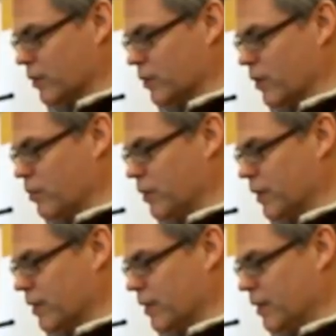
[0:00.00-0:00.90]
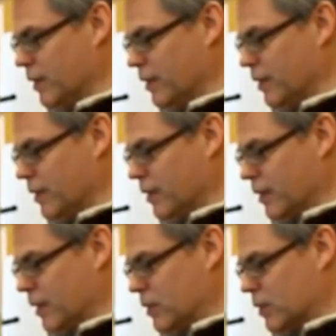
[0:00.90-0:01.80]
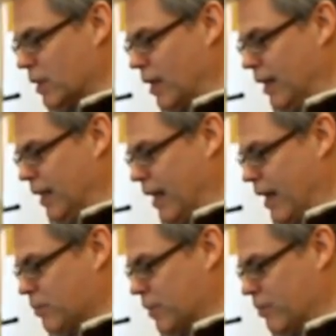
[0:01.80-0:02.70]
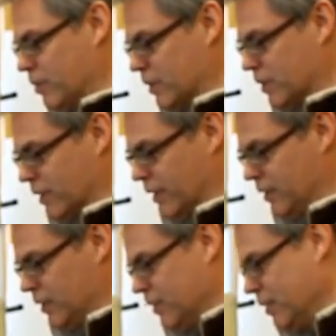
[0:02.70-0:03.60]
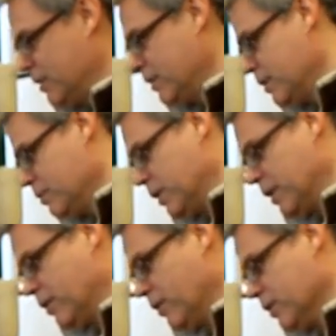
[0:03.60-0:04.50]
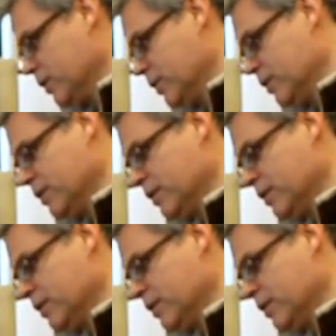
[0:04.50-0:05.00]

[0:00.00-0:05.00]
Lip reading: on top, but it's slightly lapped over the sides because